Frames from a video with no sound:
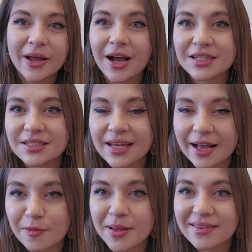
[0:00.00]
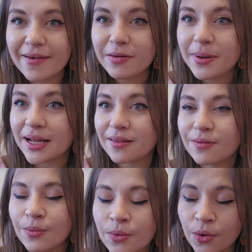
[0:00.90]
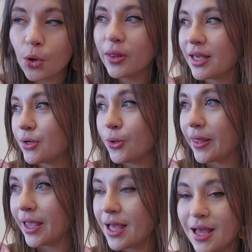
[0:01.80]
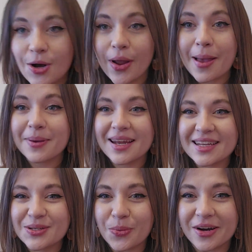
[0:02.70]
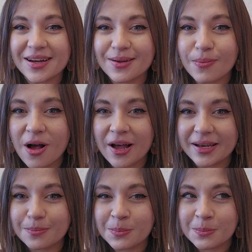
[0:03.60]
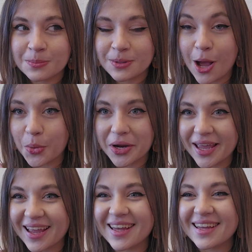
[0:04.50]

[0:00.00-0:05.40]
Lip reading: gosh, yeah, it's been 7 minutes. Holy cannoli. Okay, I'm gonna get to work on not working.